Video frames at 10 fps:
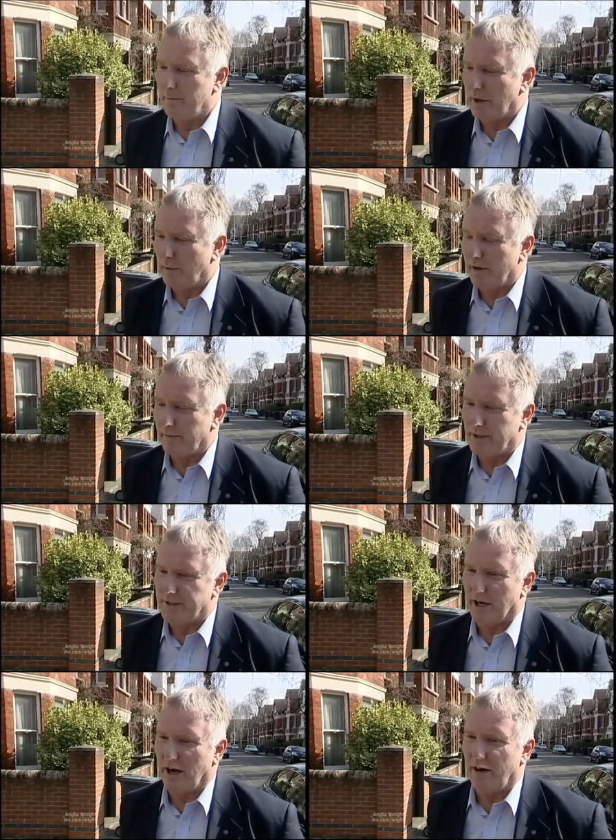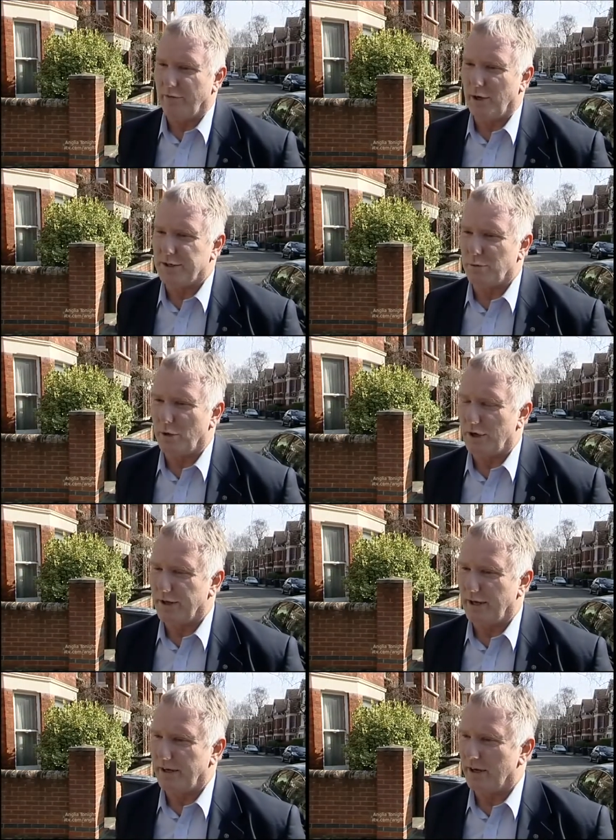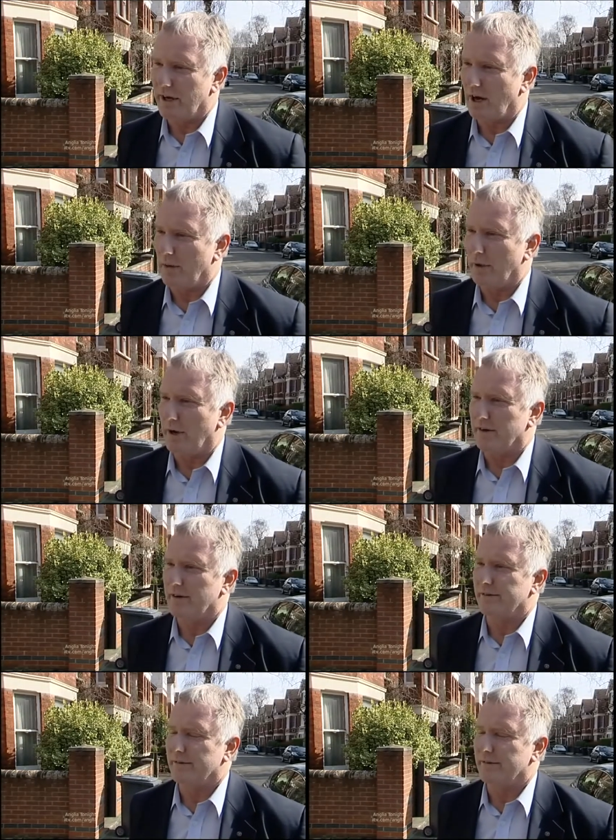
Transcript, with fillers: My wife managed to get halfway to work and then her car broke